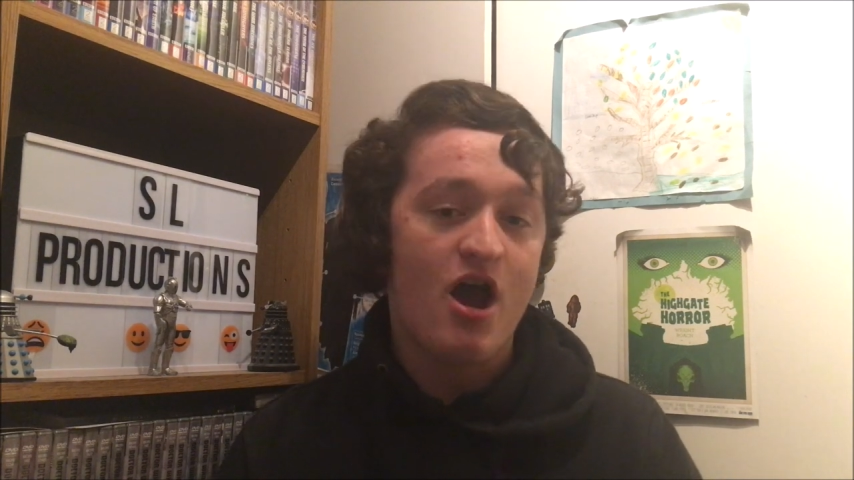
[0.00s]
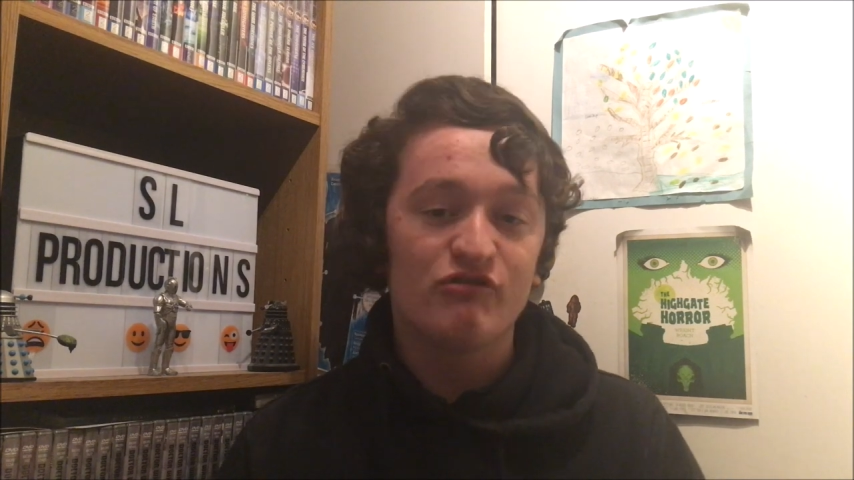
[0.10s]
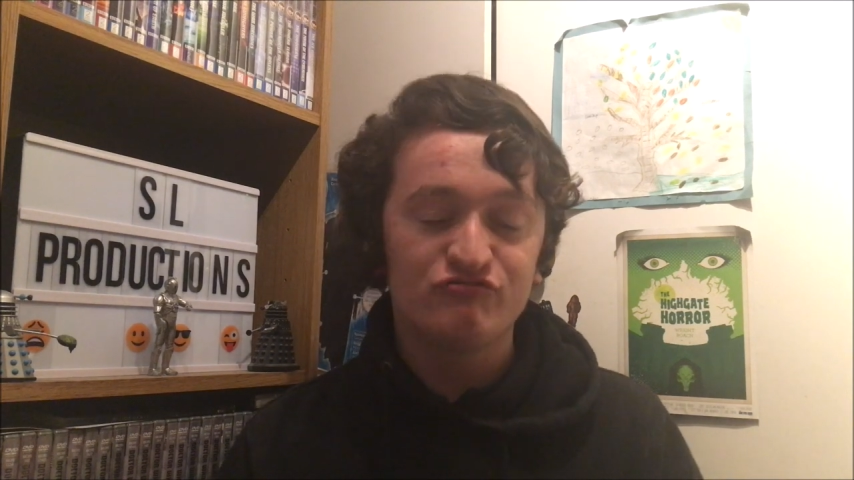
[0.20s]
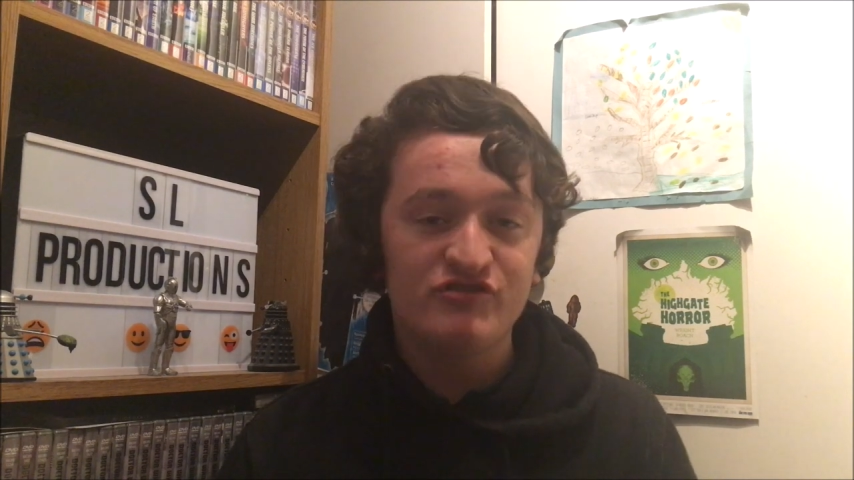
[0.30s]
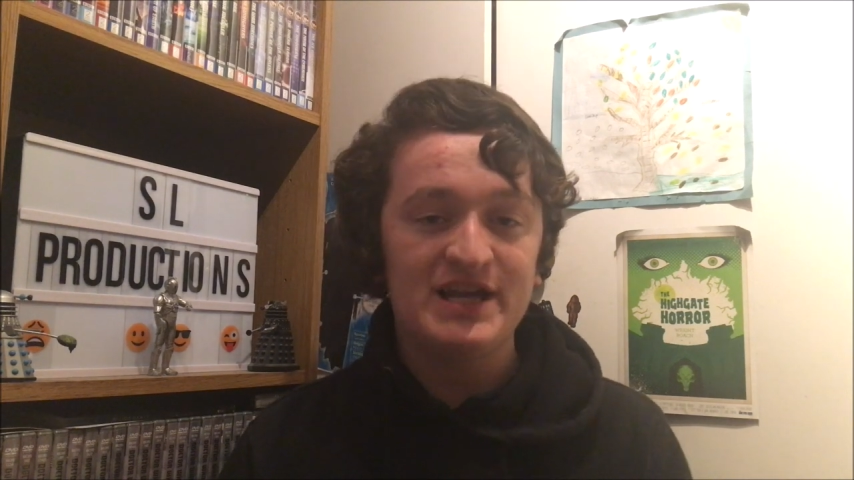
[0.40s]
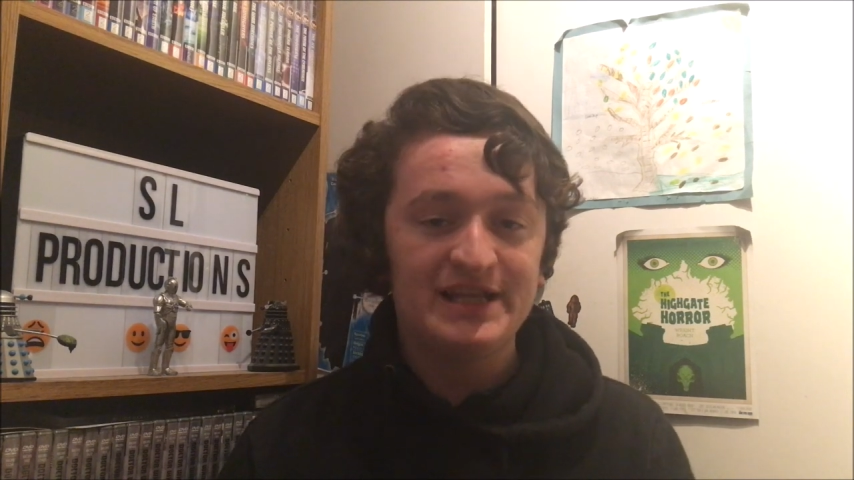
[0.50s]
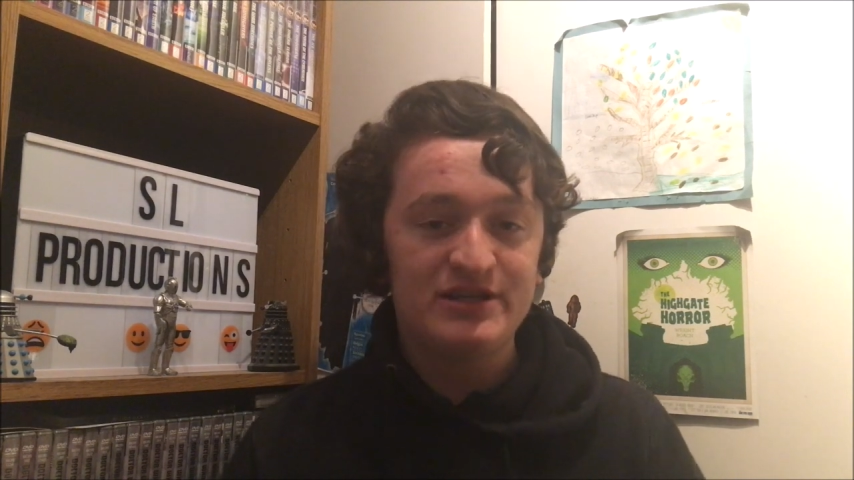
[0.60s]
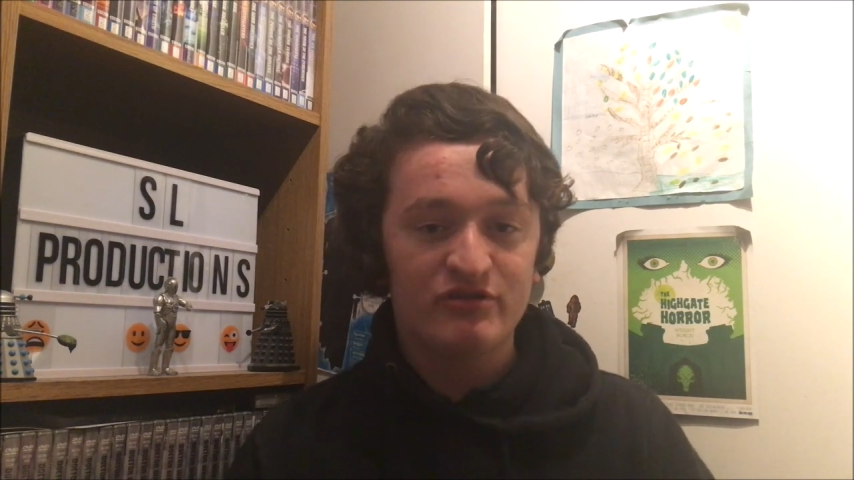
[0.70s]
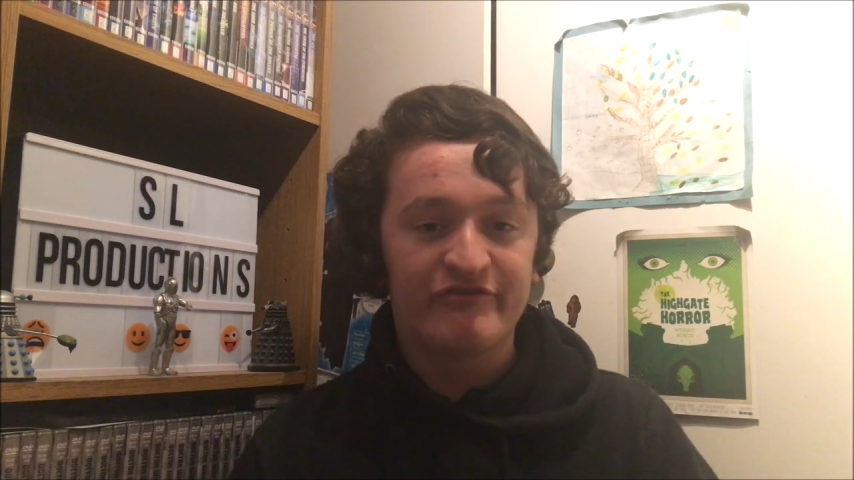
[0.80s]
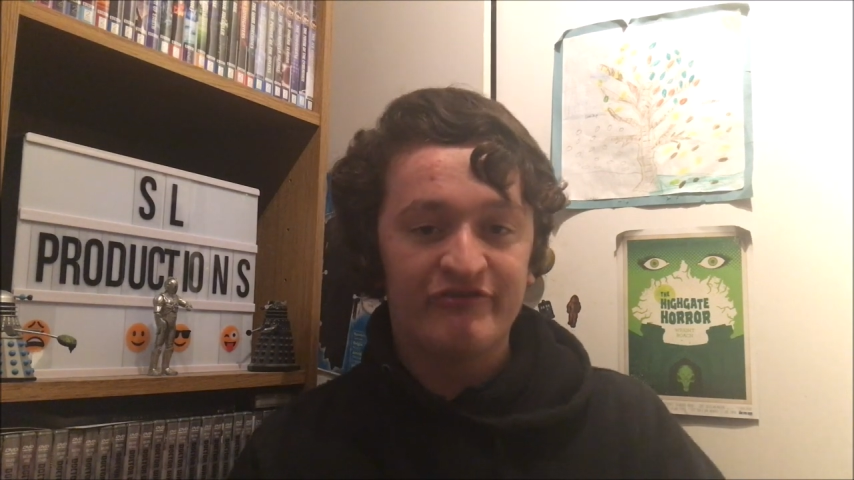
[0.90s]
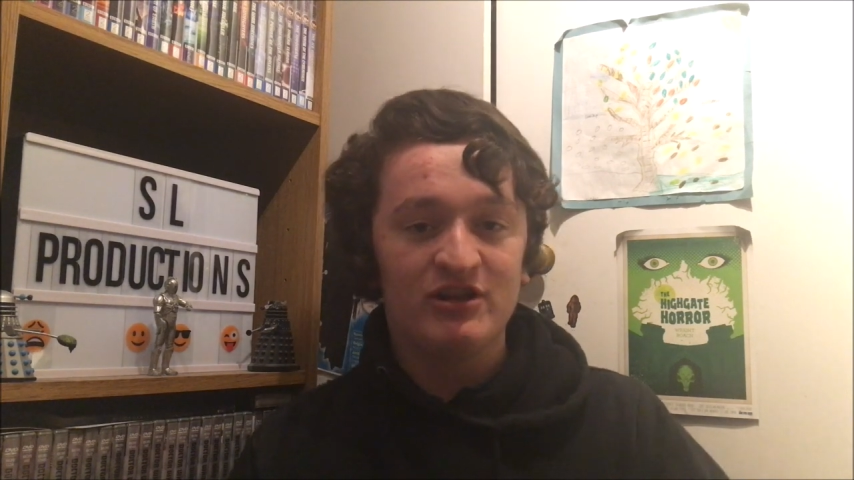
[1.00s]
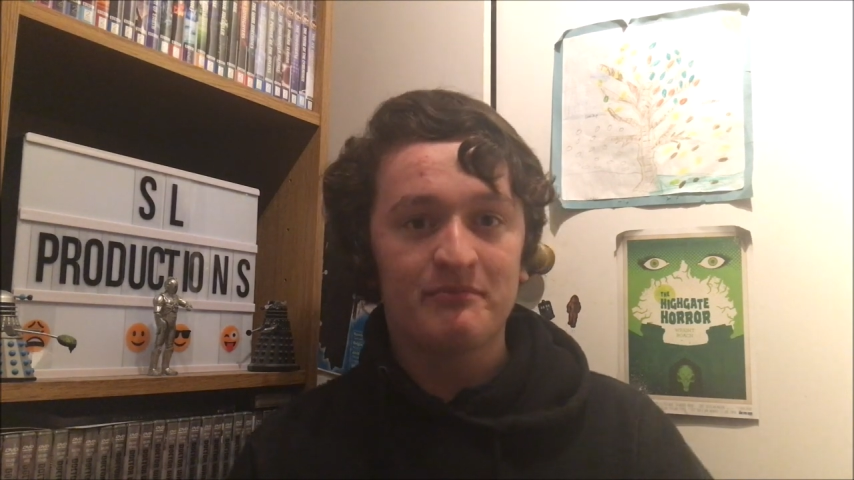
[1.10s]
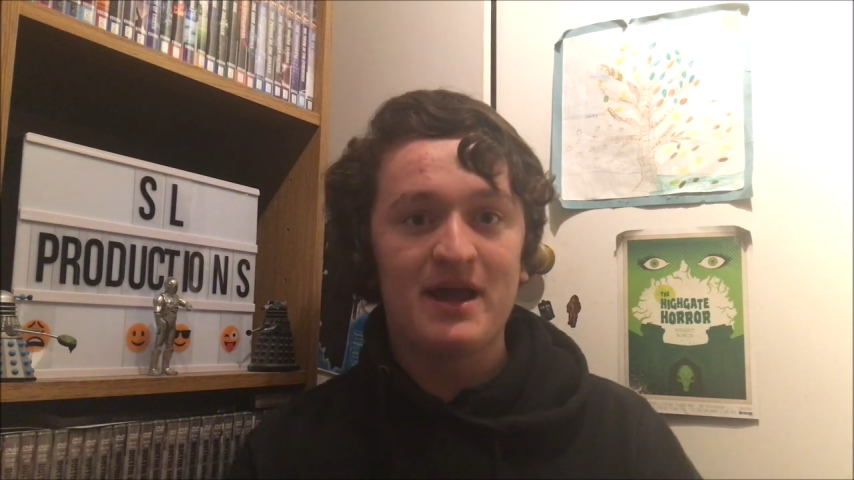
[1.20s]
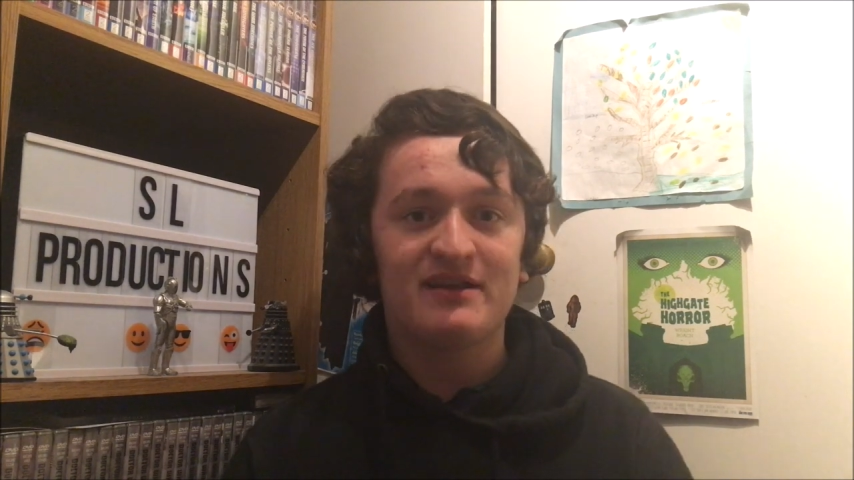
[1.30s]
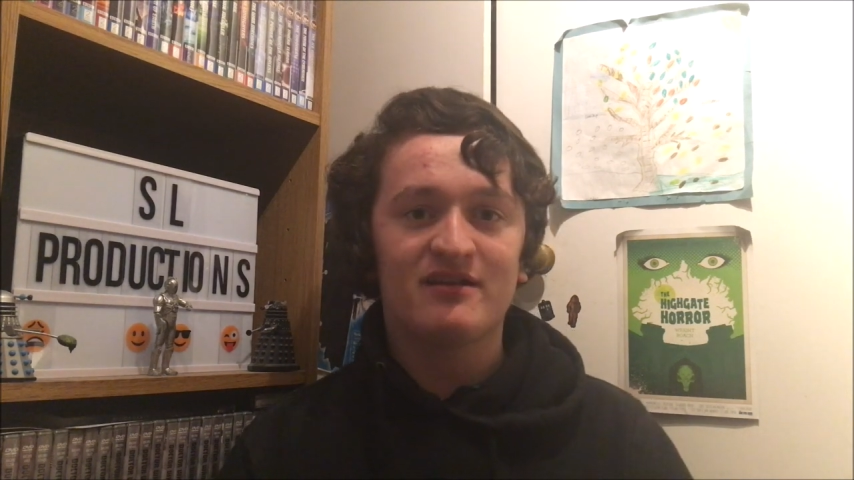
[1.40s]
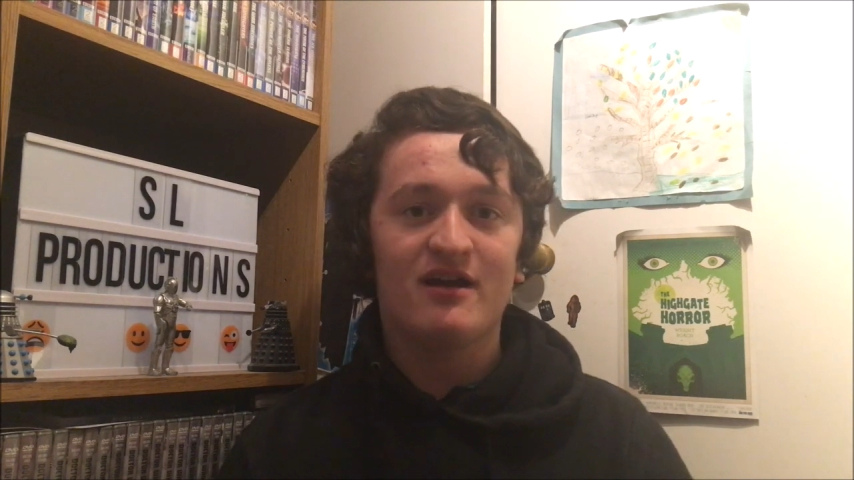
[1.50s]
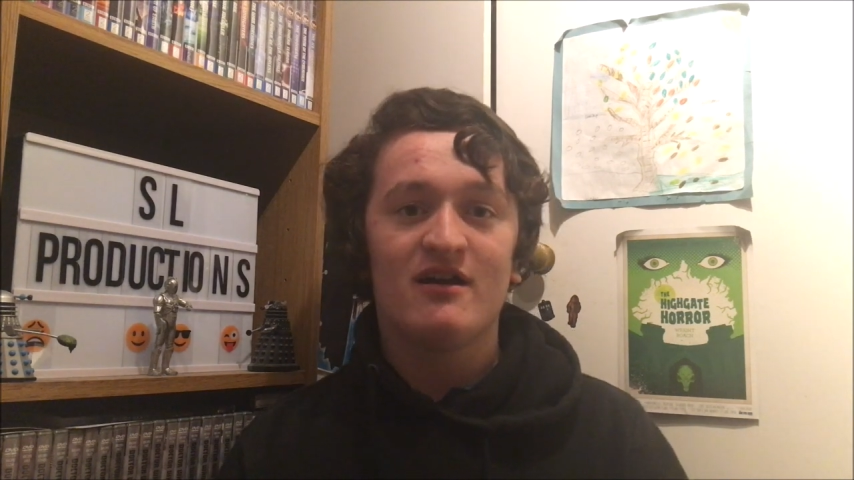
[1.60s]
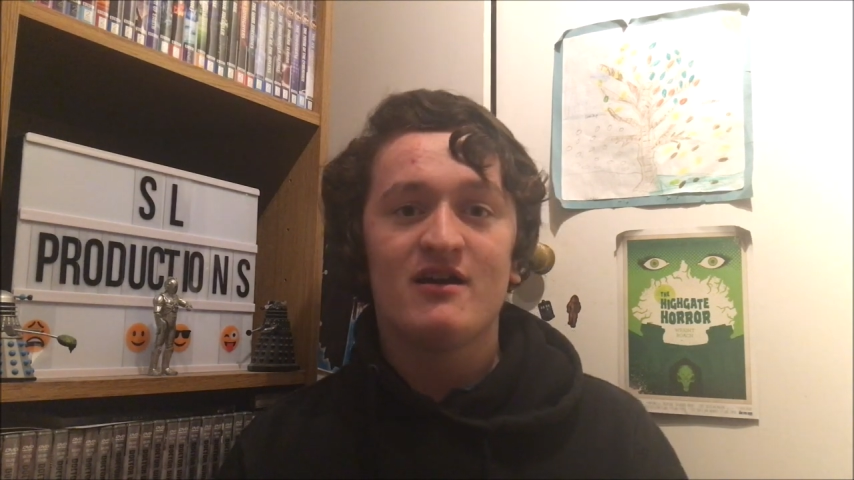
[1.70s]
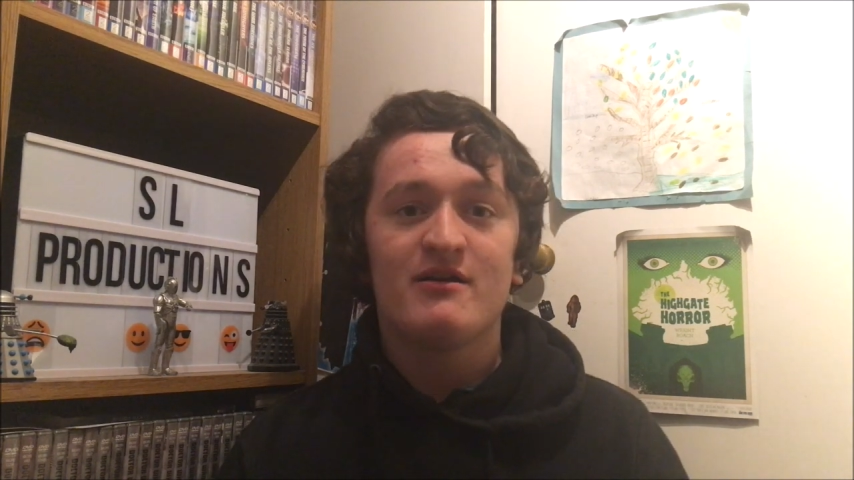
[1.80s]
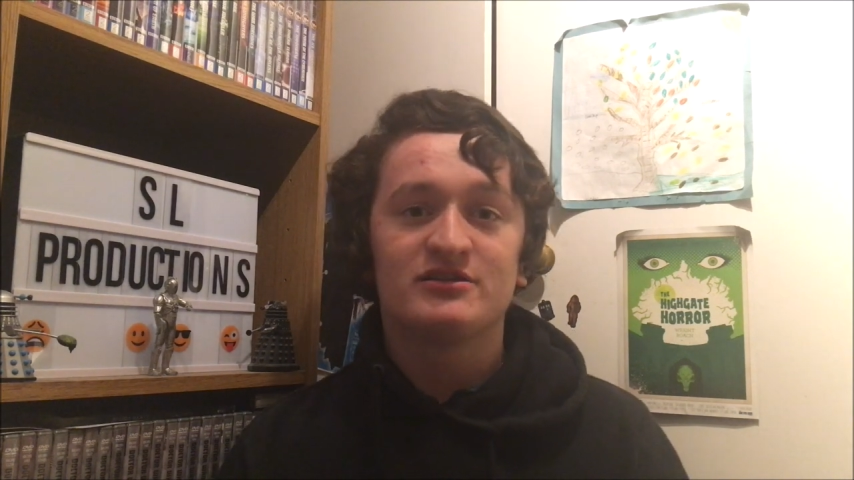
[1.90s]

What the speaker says: a really good filmmaker.